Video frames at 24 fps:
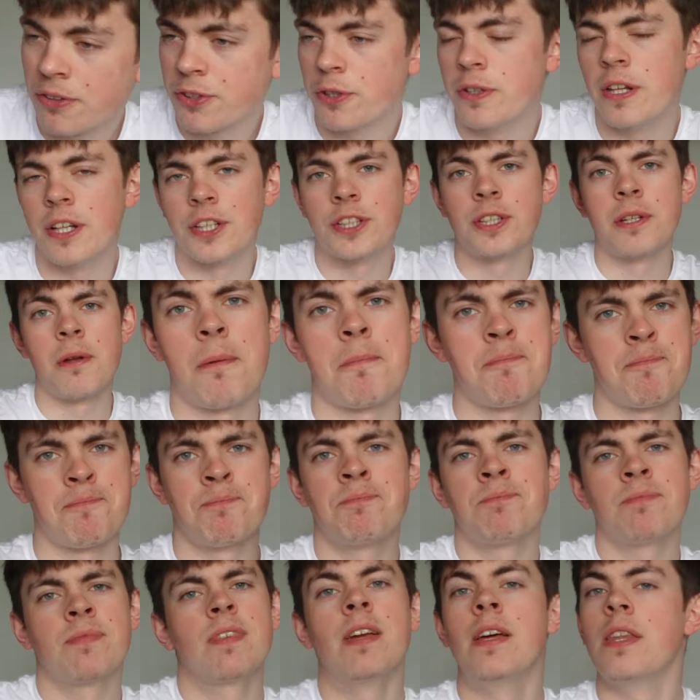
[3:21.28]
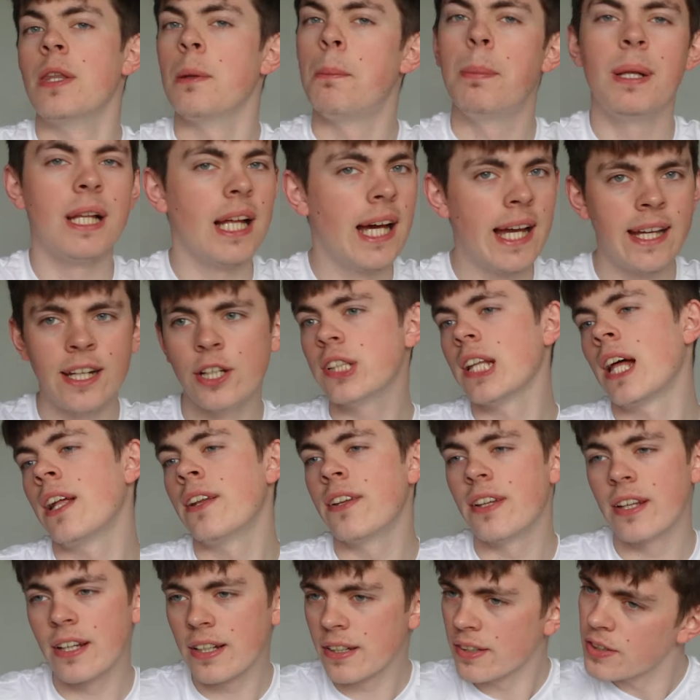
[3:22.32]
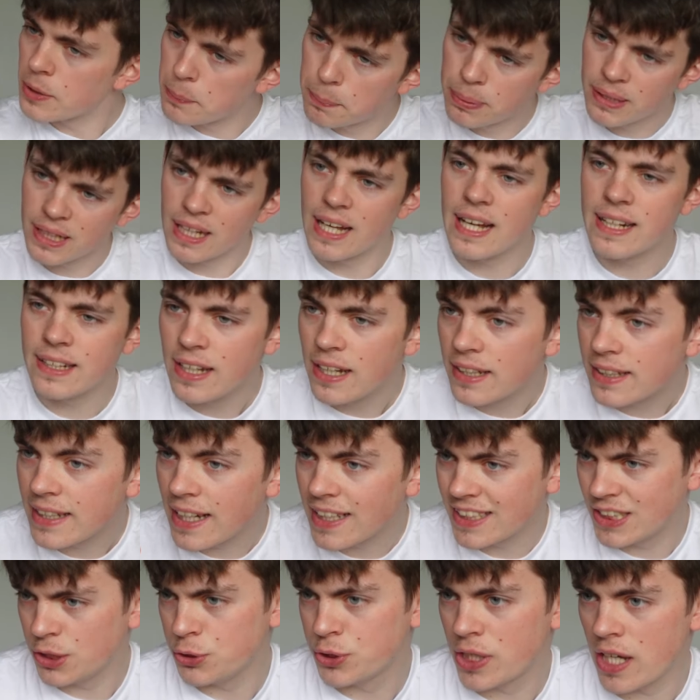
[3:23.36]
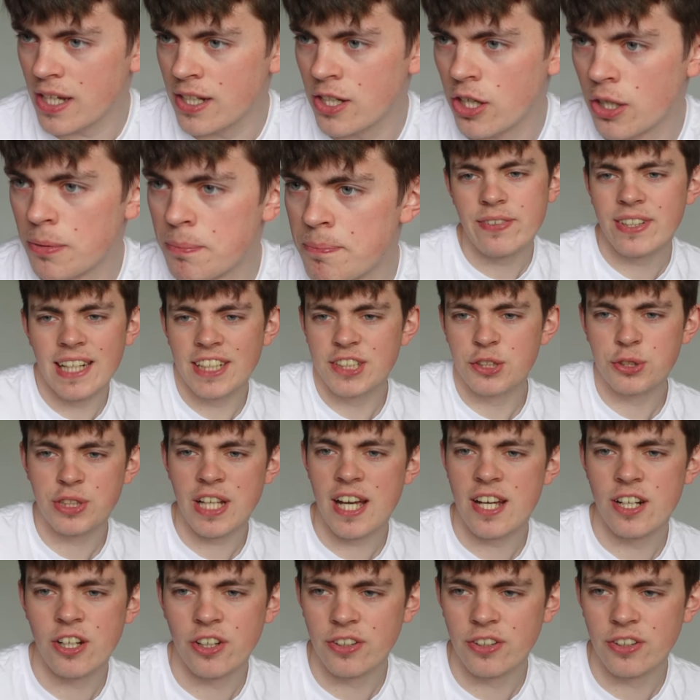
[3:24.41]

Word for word: I'll do this. The plane is landing, the plane, guess who's getting on? Have a guess who's getting